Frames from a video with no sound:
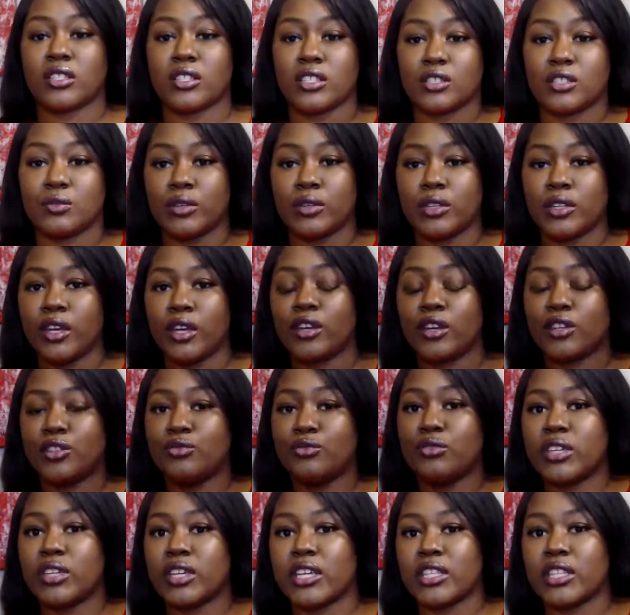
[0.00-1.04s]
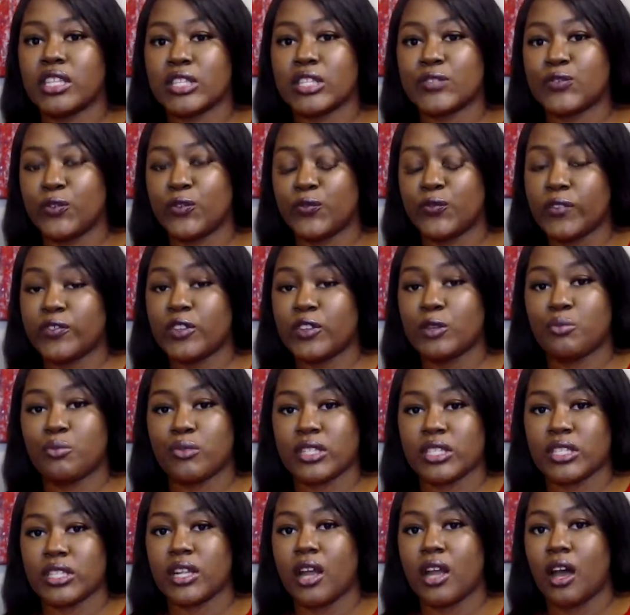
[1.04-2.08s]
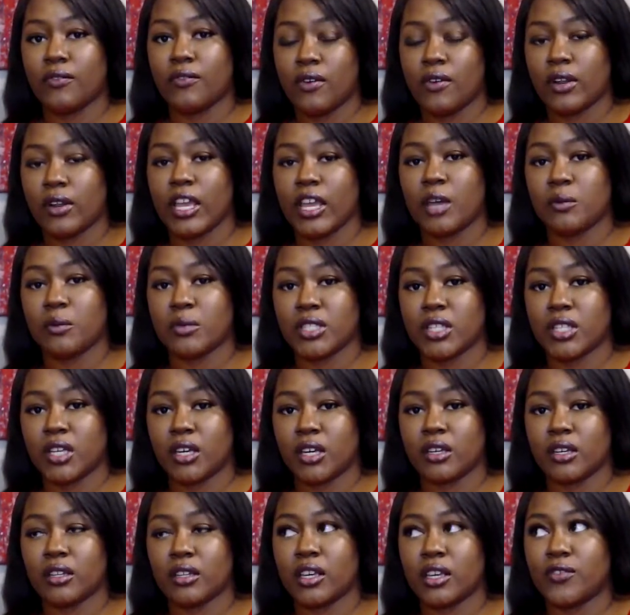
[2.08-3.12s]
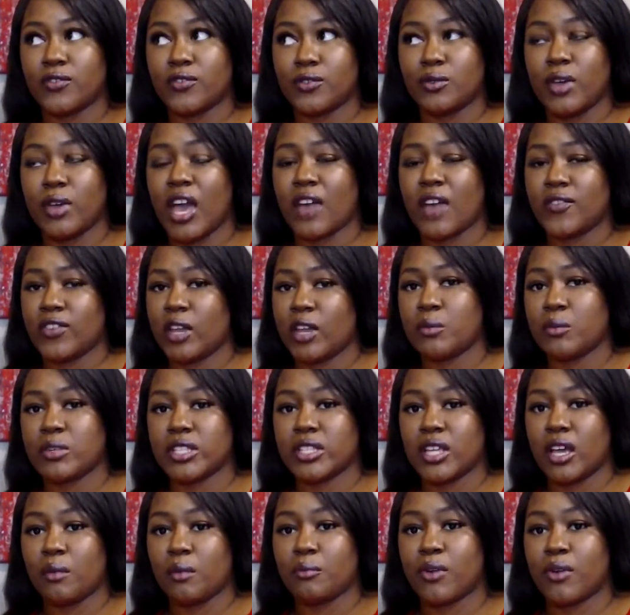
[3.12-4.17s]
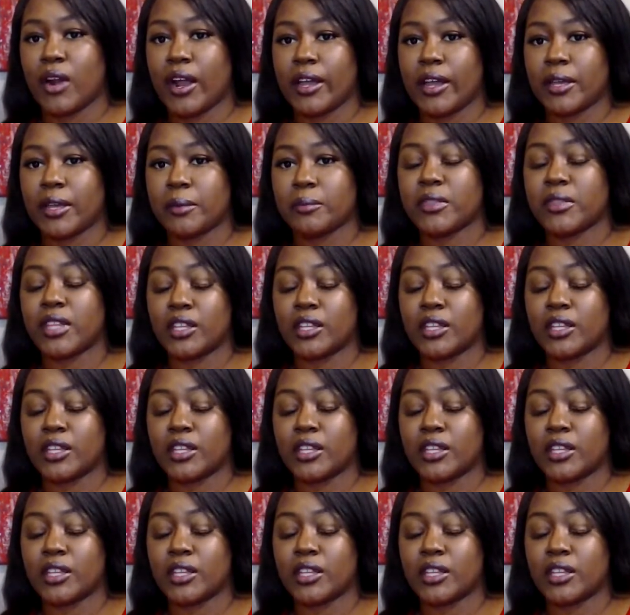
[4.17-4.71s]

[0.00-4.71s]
this one, you can get this for 50% off on Amazon if you have Amazon Prime.